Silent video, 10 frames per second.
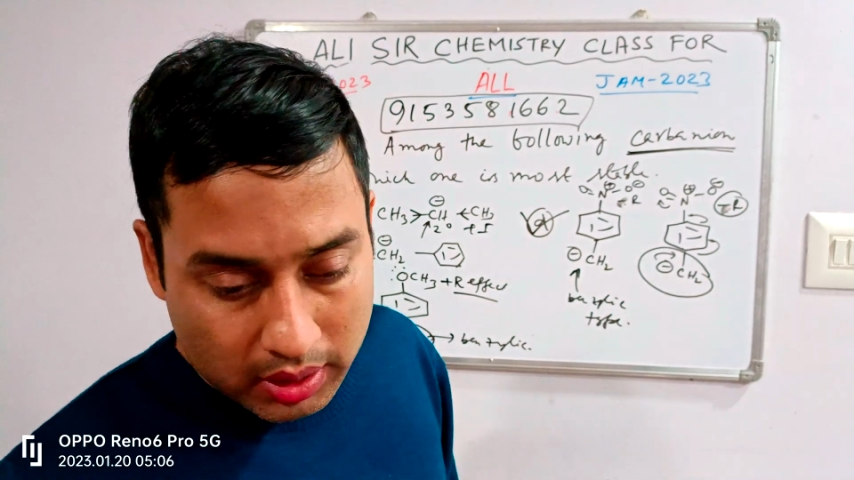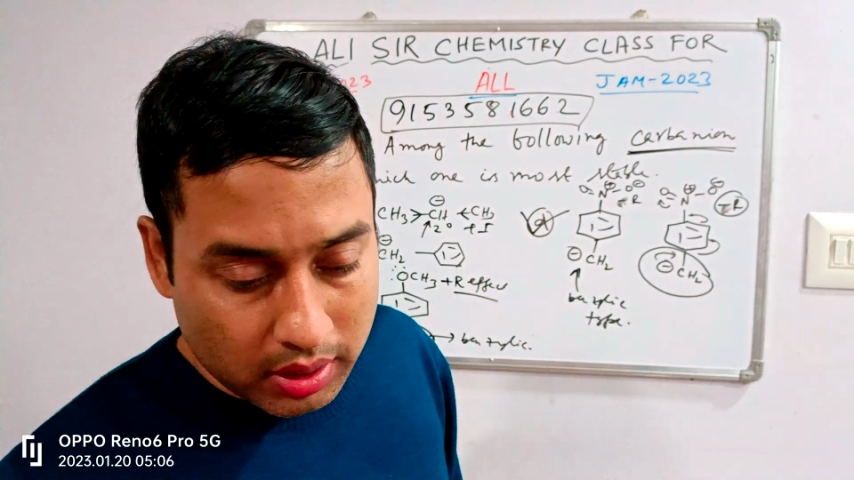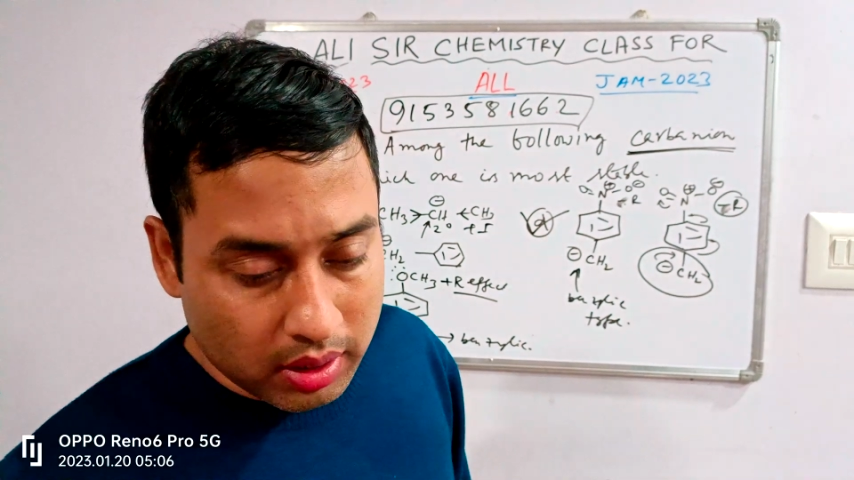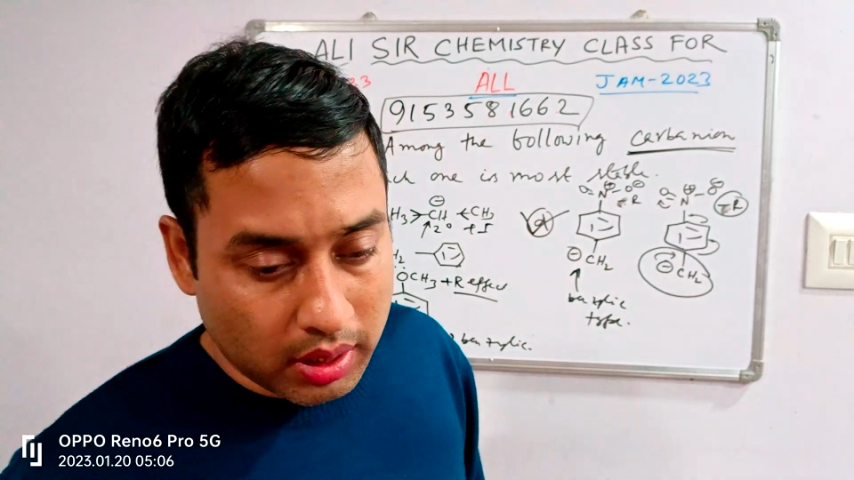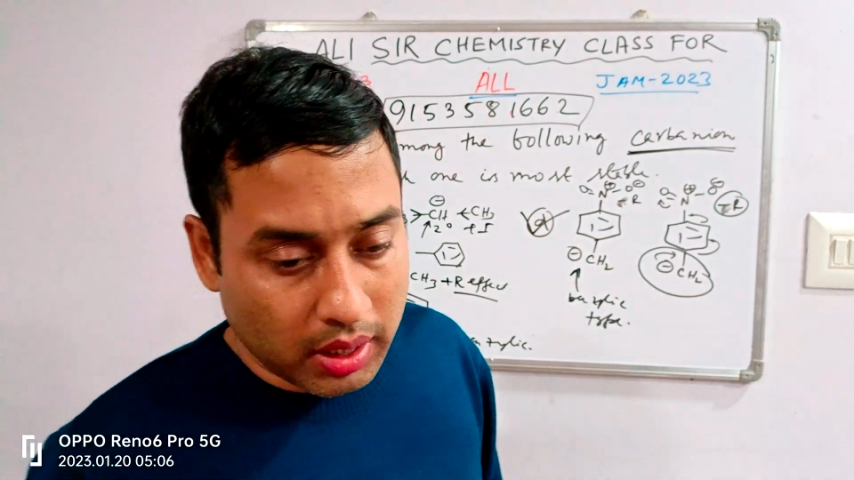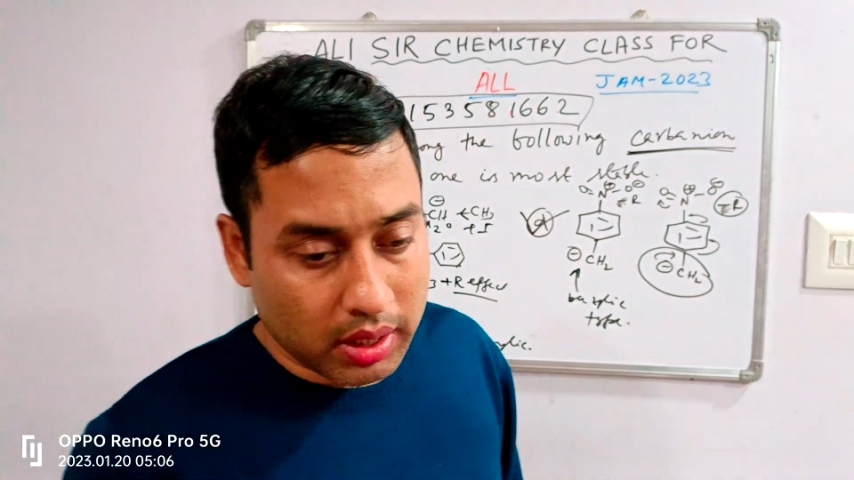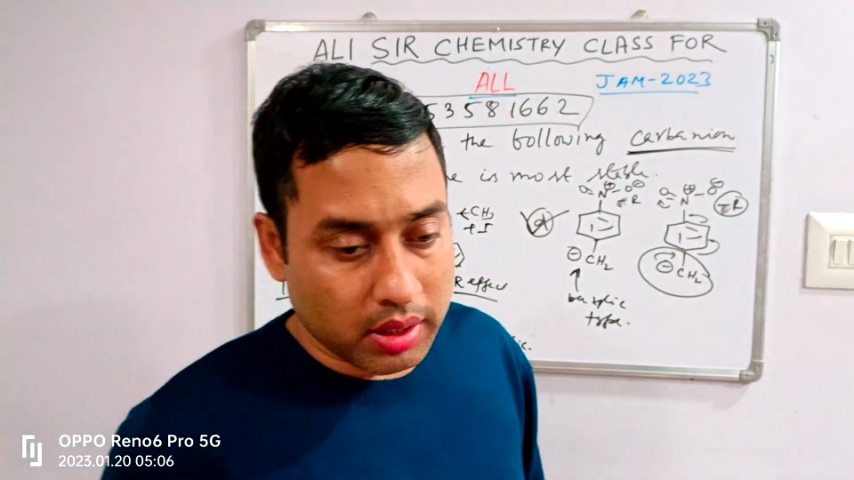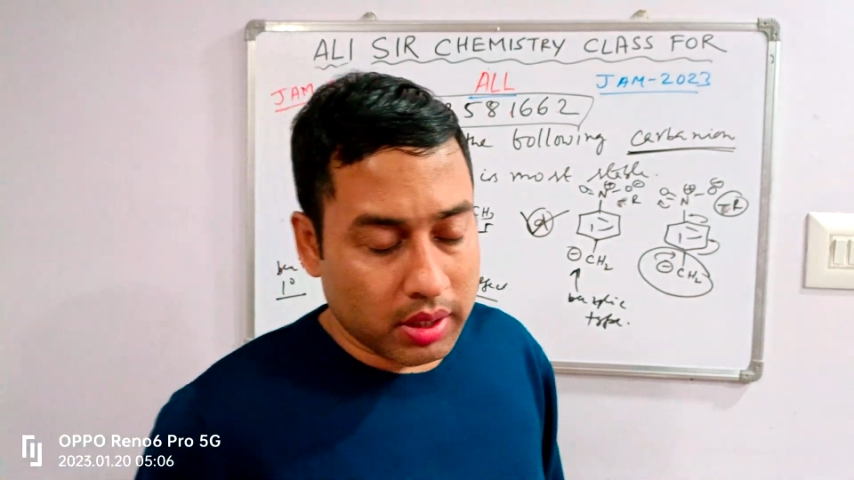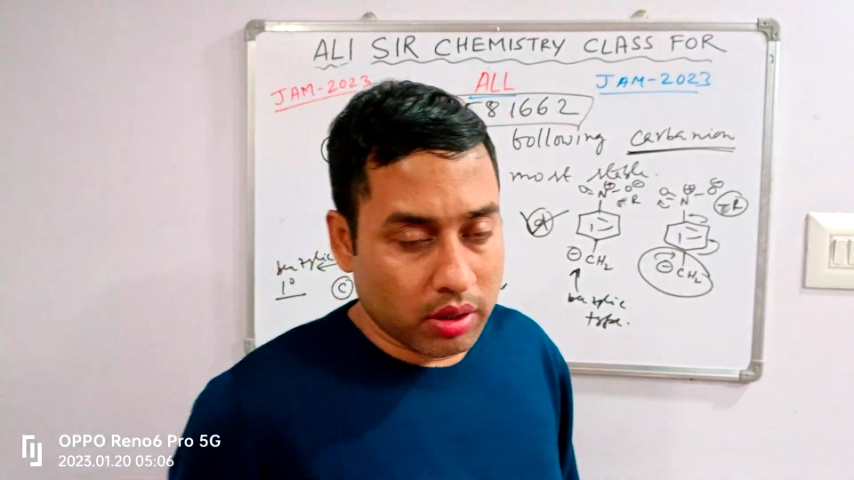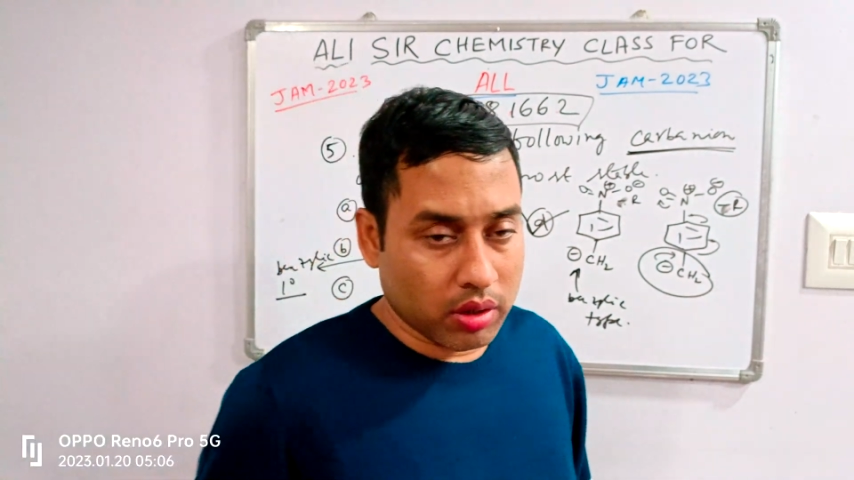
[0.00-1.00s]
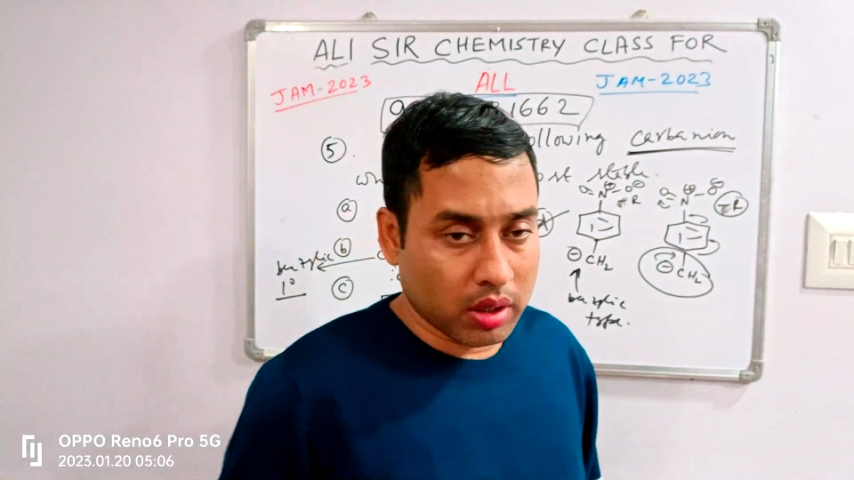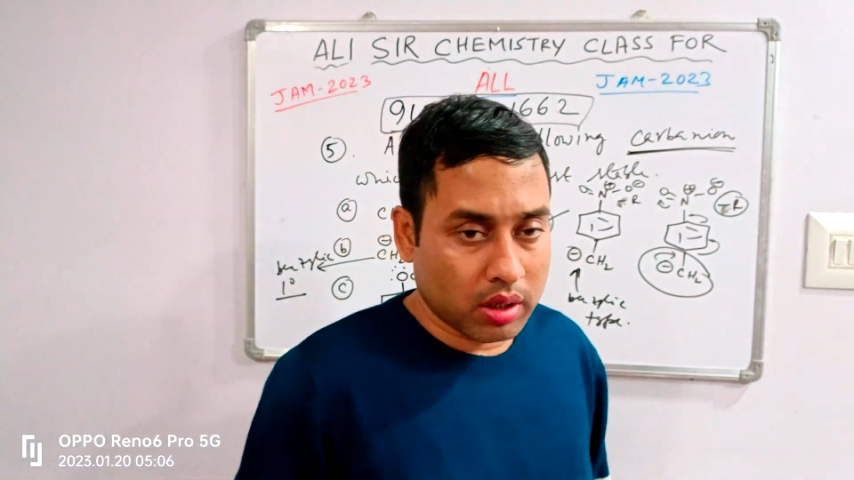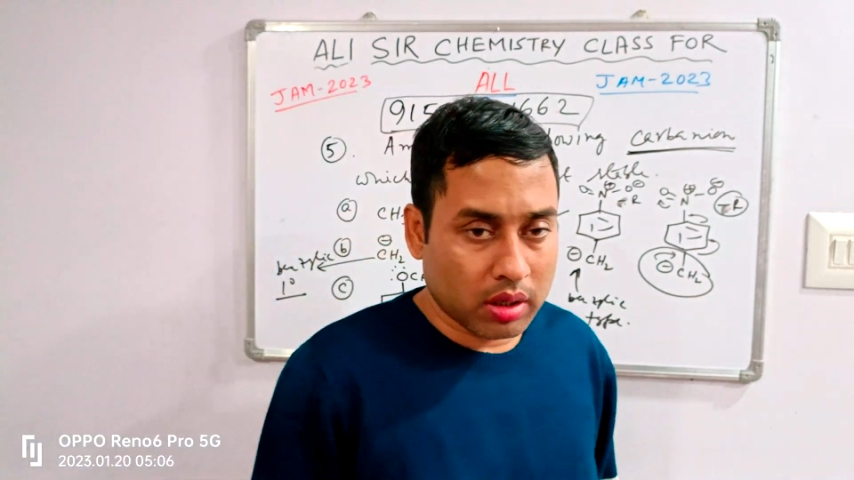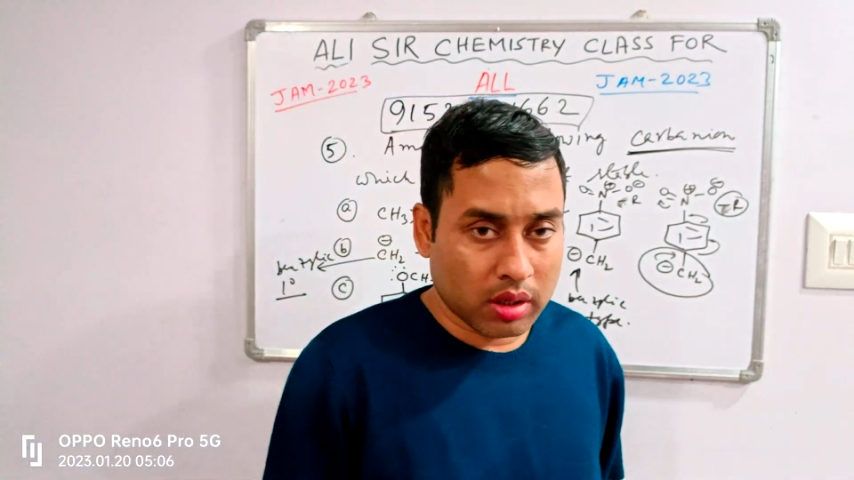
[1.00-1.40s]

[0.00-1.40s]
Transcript: care and read well.